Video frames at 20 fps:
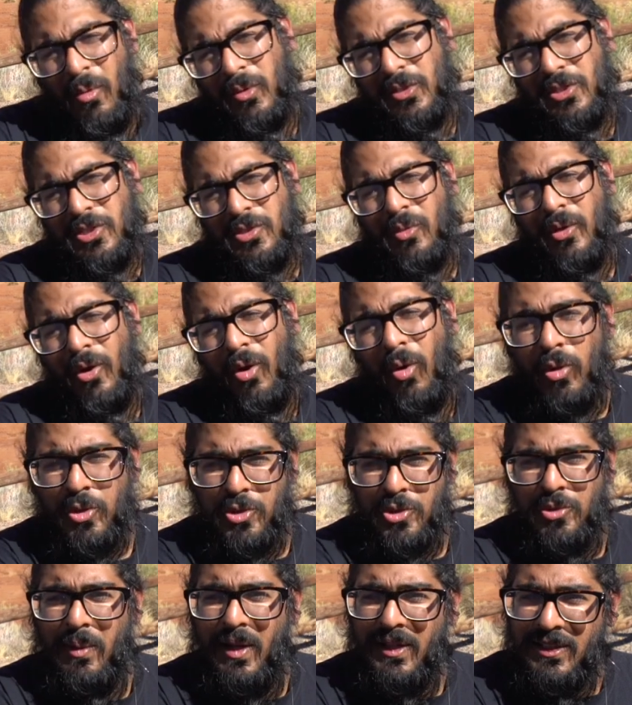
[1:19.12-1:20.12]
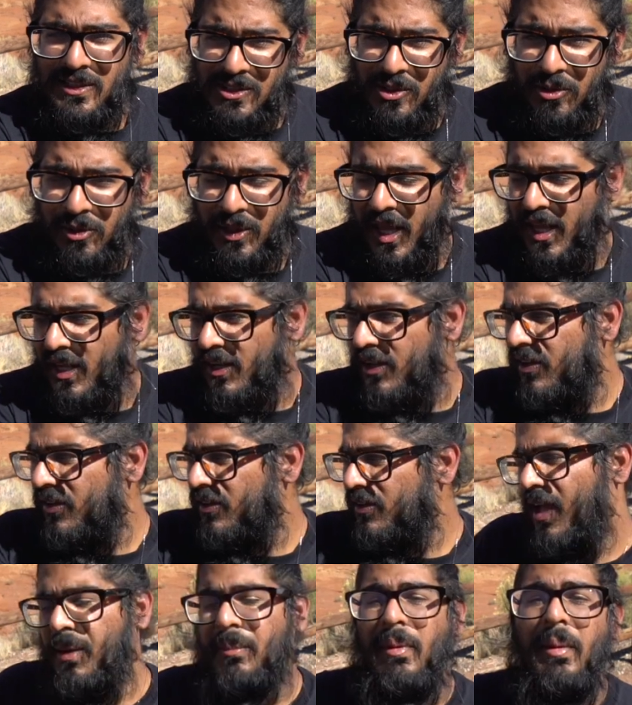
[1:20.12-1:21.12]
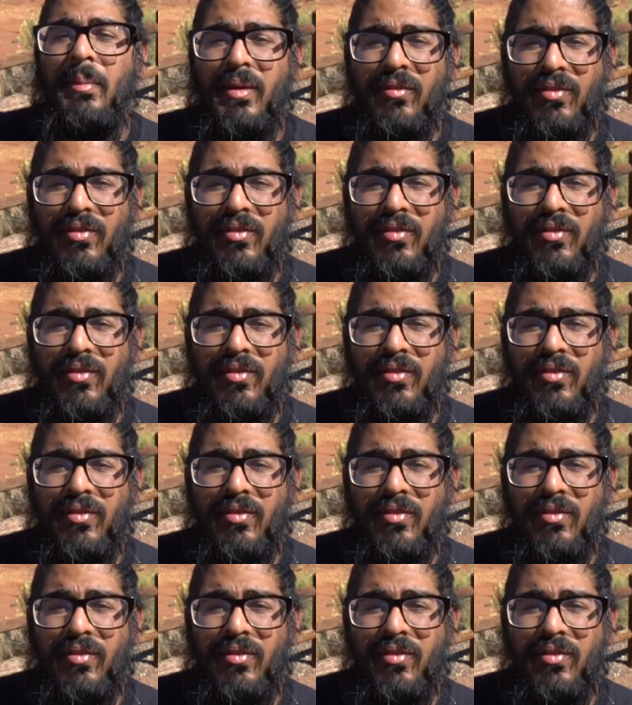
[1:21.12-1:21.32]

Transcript: which is where Horseshoe Bend is located, and maybe